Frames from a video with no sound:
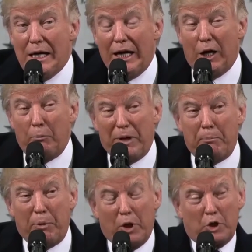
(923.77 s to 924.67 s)
it'll be
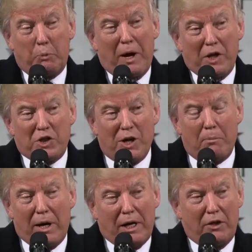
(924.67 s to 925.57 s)
built by
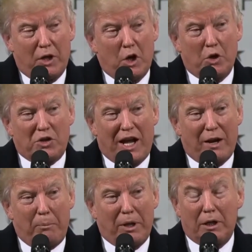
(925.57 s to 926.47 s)
somebody that knows how
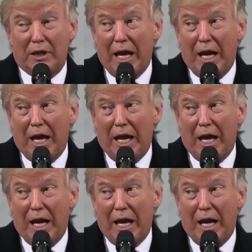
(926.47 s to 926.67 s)
to build,